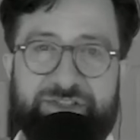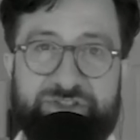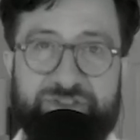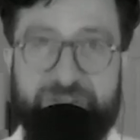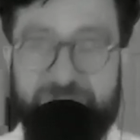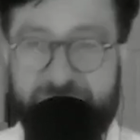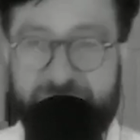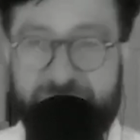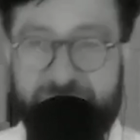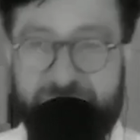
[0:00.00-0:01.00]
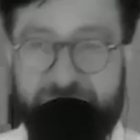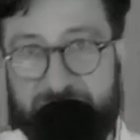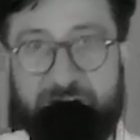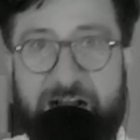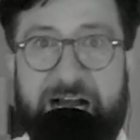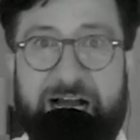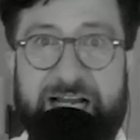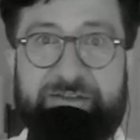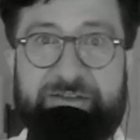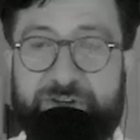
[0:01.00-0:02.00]
Just to practice our
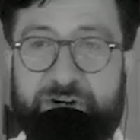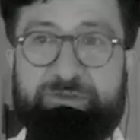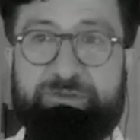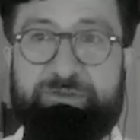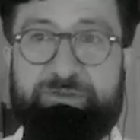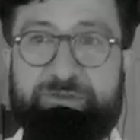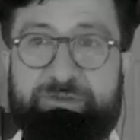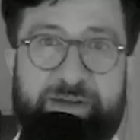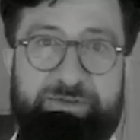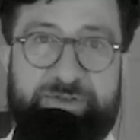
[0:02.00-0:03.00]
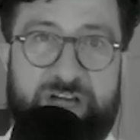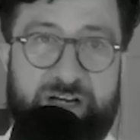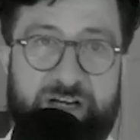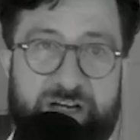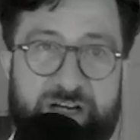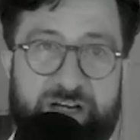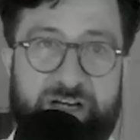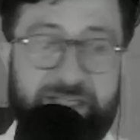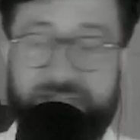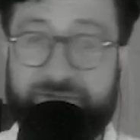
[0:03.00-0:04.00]
eye. If you're serious about
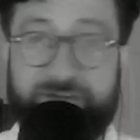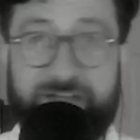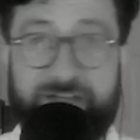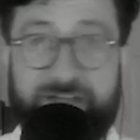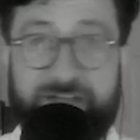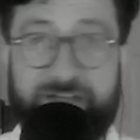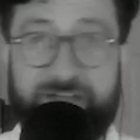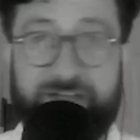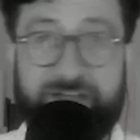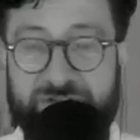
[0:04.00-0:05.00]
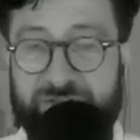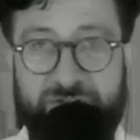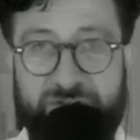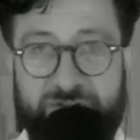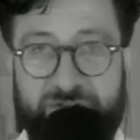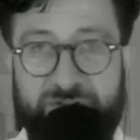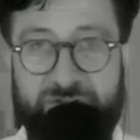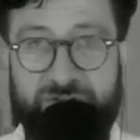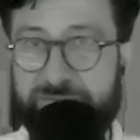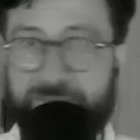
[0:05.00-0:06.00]
photography, even as a hobby, which is
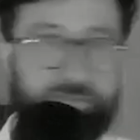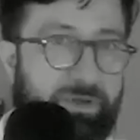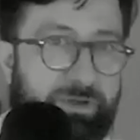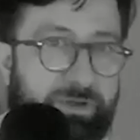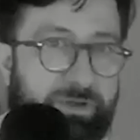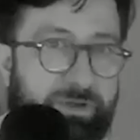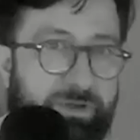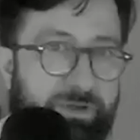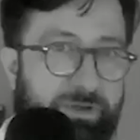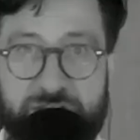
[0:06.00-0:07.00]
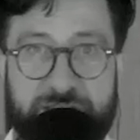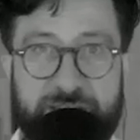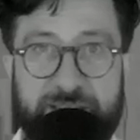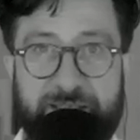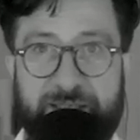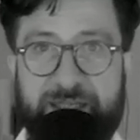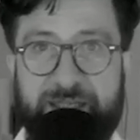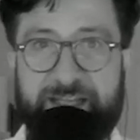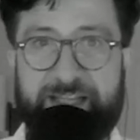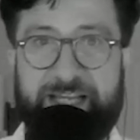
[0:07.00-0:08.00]
totally just as good,
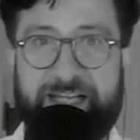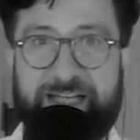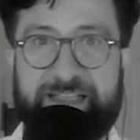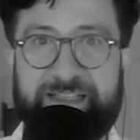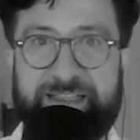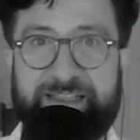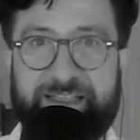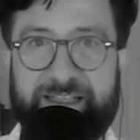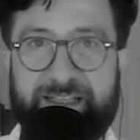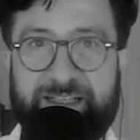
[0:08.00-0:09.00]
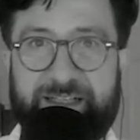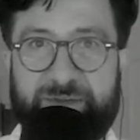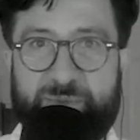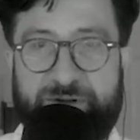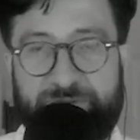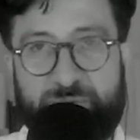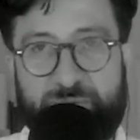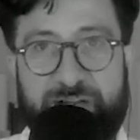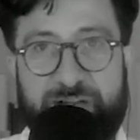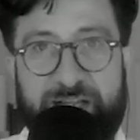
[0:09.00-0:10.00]
then we have to
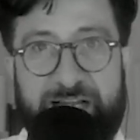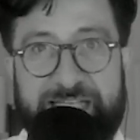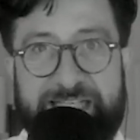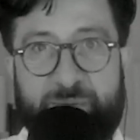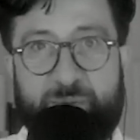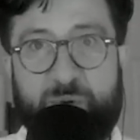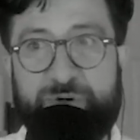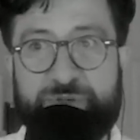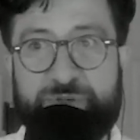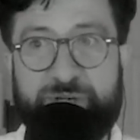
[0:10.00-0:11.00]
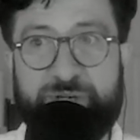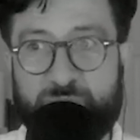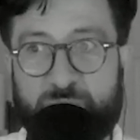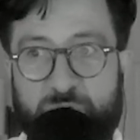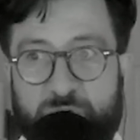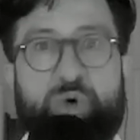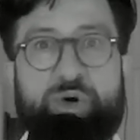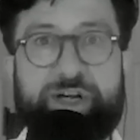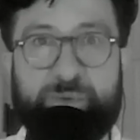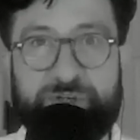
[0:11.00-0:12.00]
realize that what we're doing is we're recording, we're